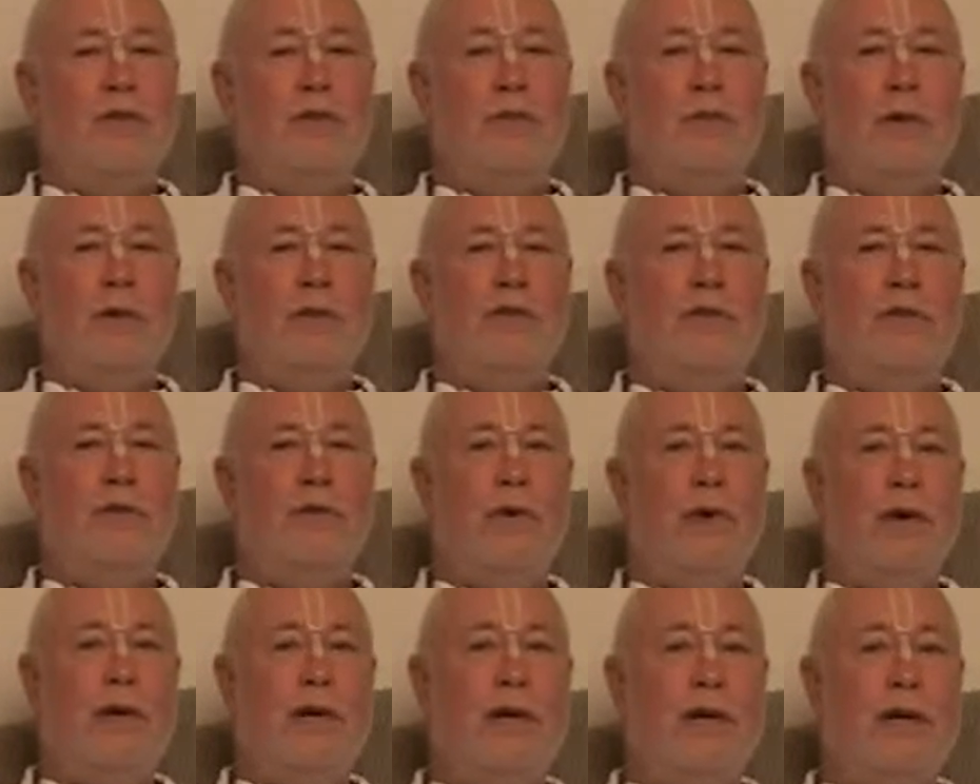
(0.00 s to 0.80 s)
the ones
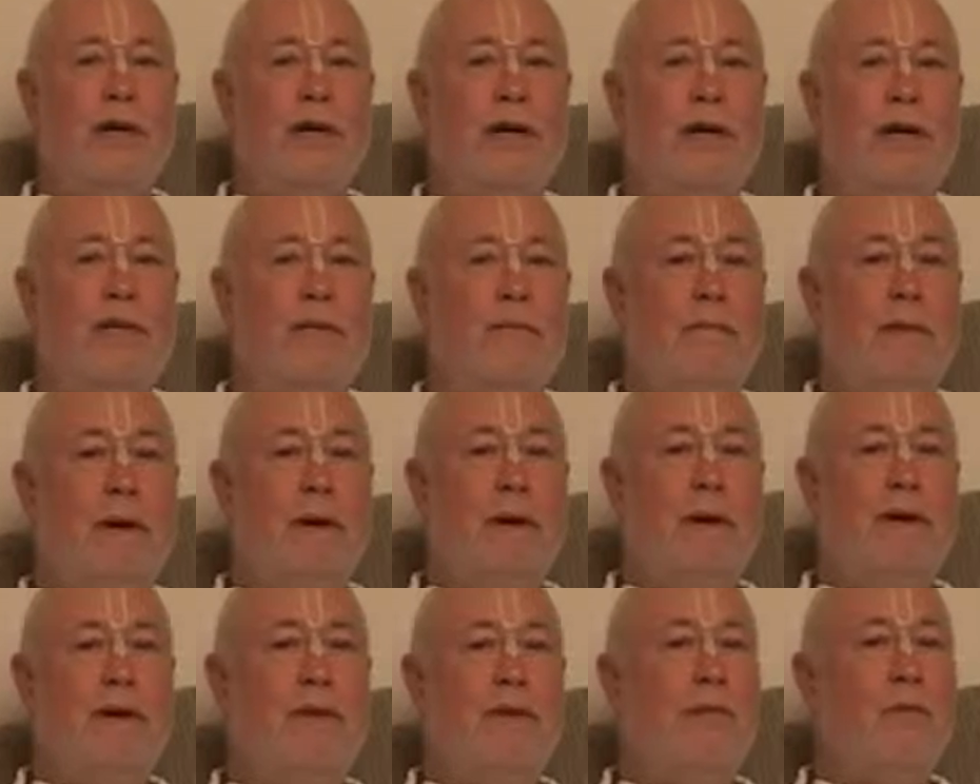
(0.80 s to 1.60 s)
who are in need of
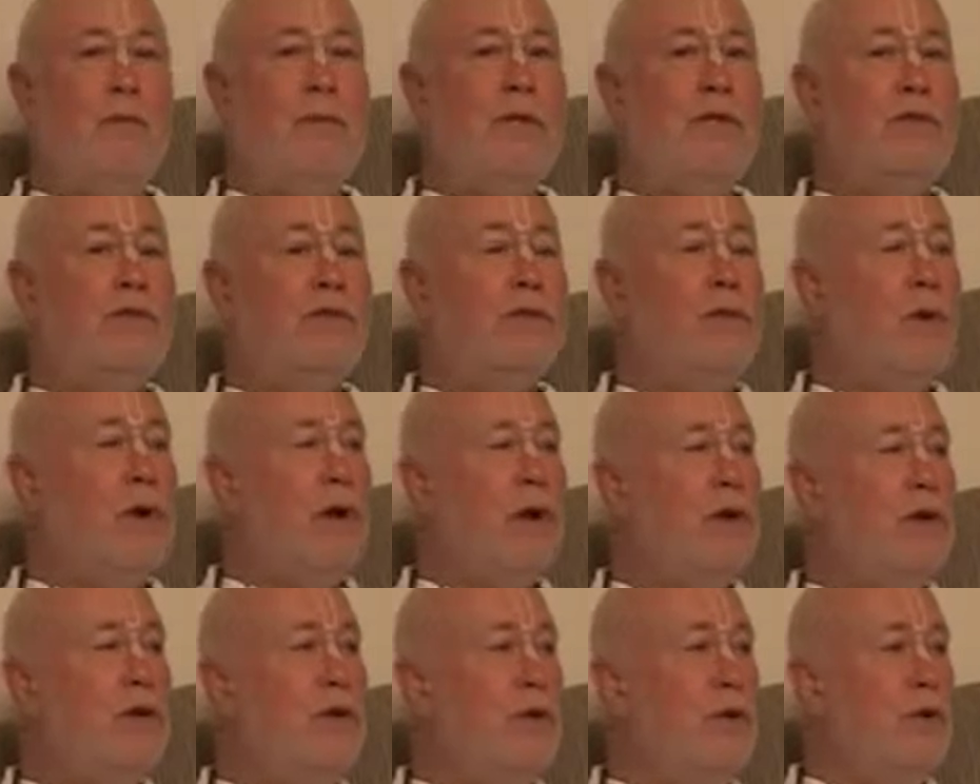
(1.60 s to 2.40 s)
money, the ones who
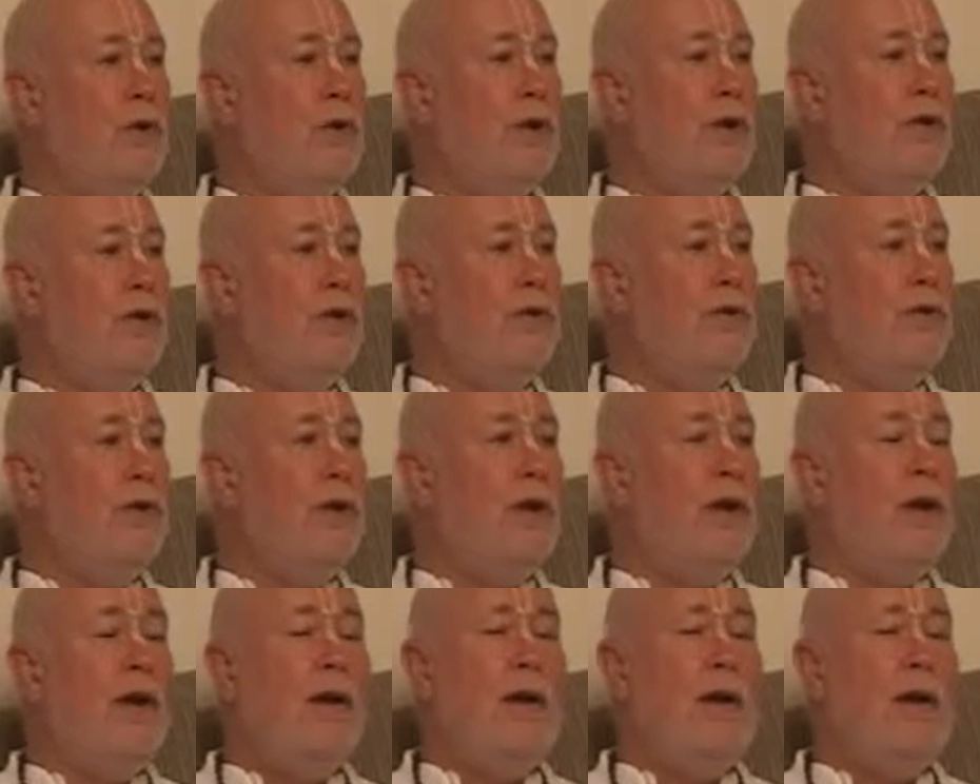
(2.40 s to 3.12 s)
are curious,